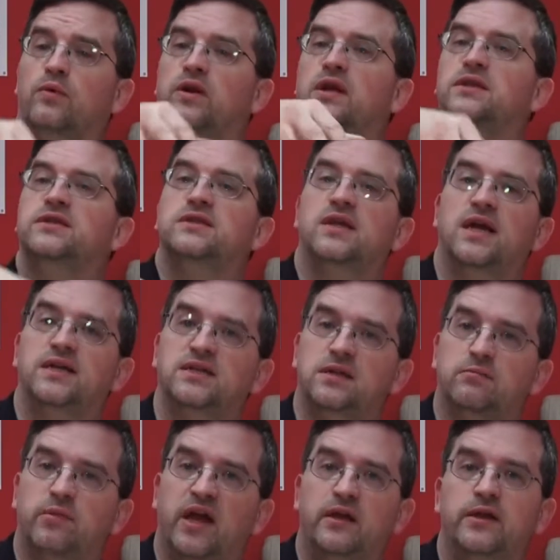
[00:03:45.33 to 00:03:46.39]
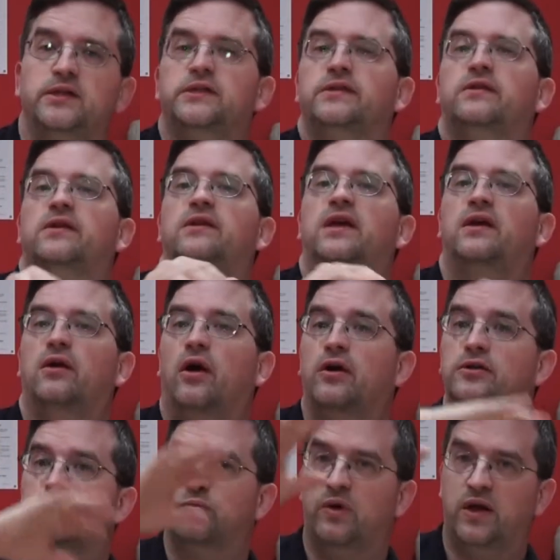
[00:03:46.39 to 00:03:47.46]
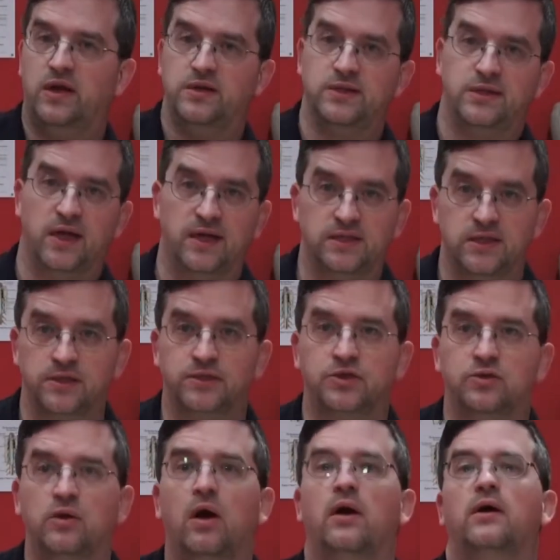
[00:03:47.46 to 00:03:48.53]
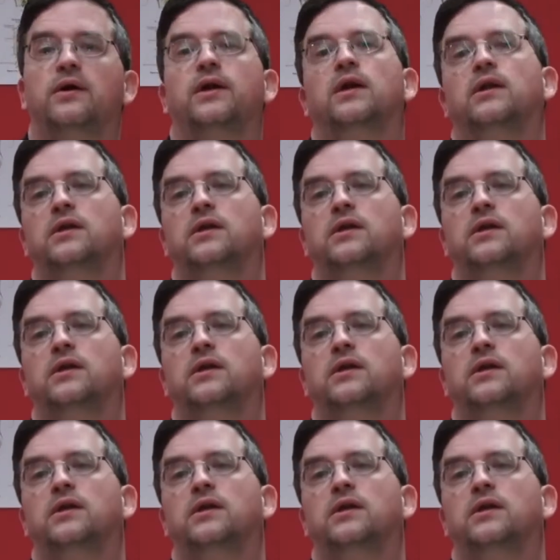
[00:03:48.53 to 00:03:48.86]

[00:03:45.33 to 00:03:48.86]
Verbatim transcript: When it's nice and balanced, then that archway is nice and strong,